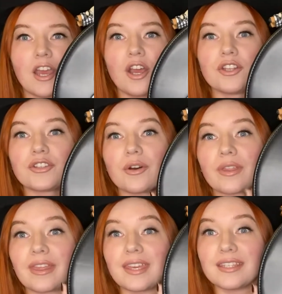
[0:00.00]
So
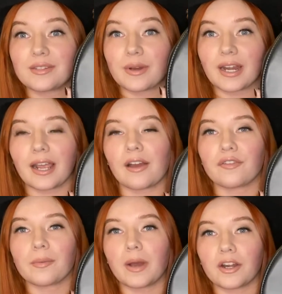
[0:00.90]
this one I got
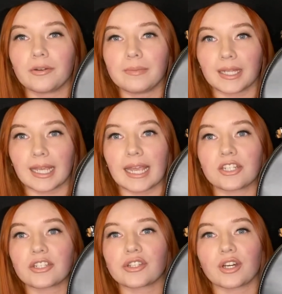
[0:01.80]
from Modern Millie. I
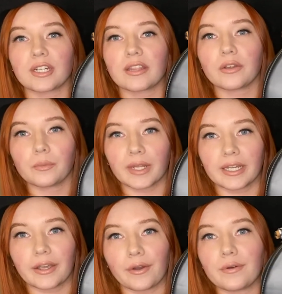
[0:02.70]
just saw it in their
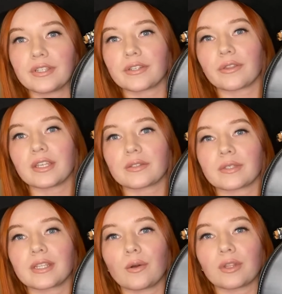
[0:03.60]
window, so this was
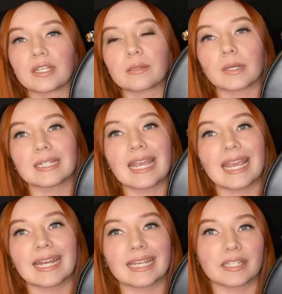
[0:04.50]
the only
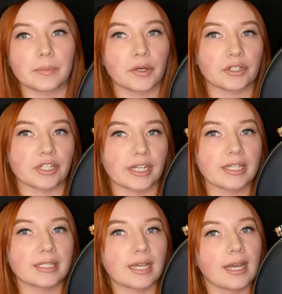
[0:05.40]
spontaneous purchase.